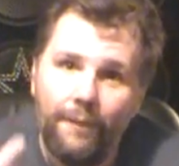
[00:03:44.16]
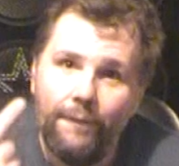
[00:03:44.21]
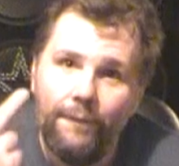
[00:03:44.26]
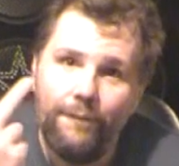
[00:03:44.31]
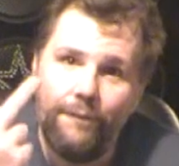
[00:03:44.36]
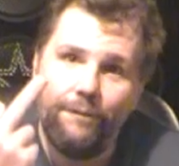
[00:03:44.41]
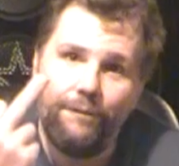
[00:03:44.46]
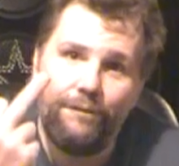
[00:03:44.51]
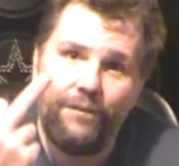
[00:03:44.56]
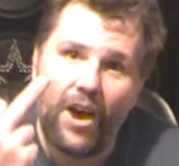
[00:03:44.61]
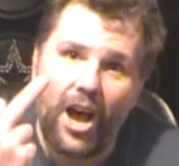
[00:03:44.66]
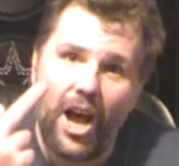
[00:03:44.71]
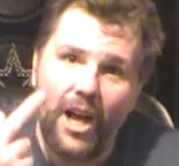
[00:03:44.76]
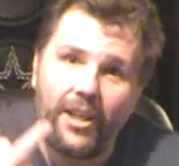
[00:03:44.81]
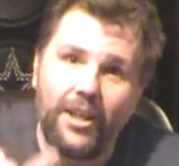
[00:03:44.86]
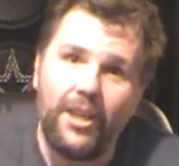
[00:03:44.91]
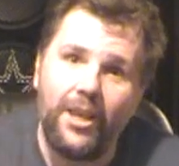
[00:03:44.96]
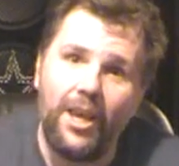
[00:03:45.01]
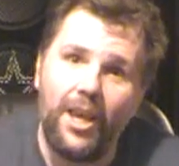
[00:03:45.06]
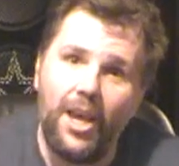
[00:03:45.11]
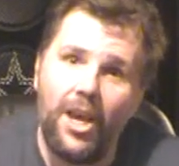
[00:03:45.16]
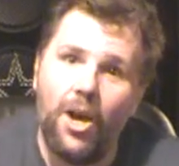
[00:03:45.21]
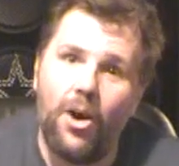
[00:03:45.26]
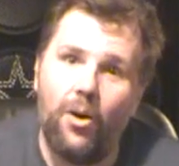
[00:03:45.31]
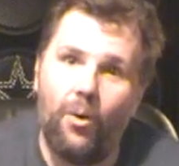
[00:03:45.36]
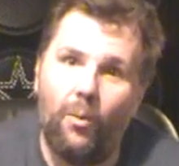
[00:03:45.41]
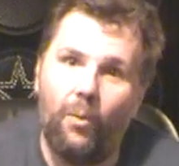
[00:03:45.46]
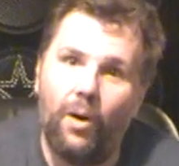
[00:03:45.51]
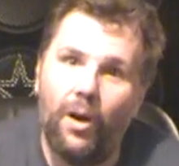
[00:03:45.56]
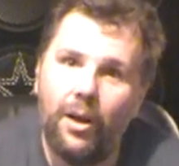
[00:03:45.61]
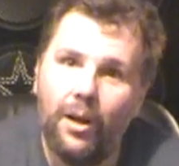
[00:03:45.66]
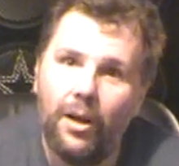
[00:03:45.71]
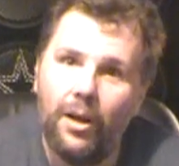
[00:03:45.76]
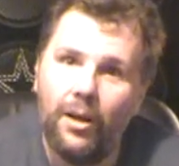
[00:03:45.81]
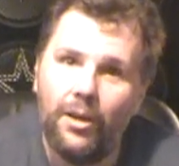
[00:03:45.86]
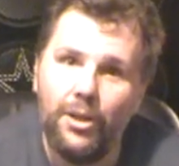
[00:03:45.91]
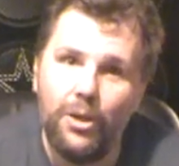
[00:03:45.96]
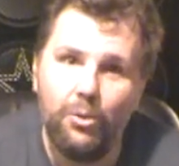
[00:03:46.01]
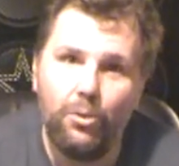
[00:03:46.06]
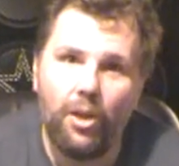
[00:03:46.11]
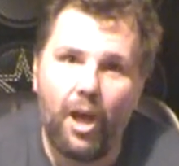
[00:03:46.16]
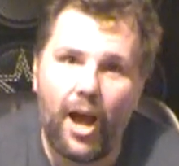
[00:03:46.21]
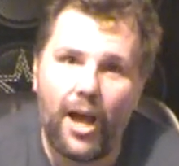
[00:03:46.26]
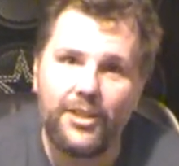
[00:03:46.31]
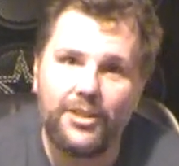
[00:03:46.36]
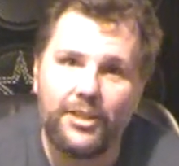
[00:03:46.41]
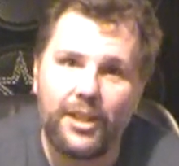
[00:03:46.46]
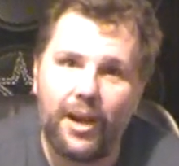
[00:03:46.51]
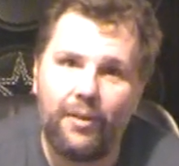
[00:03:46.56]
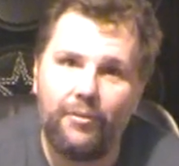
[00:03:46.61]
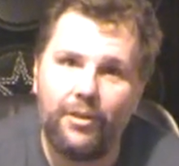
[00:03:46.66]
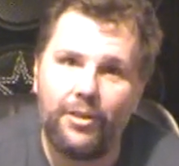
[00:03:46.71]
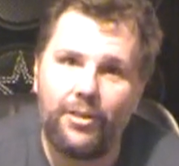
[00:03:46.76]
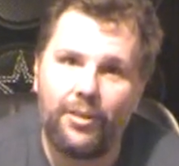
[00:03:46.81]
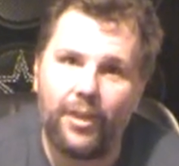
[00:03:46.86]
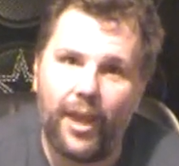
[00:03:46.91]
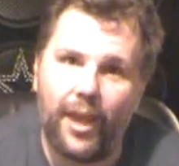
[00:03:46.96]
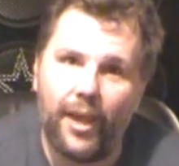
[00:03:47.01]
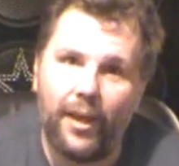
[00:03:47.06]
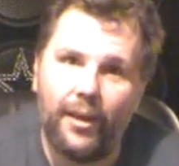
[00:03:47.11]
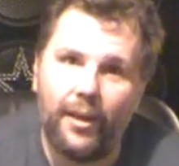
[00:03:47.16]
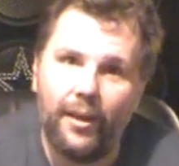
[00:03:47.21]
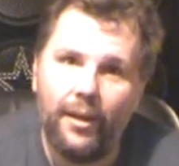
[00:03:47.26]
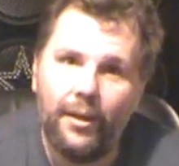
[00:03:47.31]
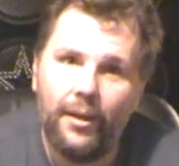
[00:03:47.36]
Fuck you. You lost everything.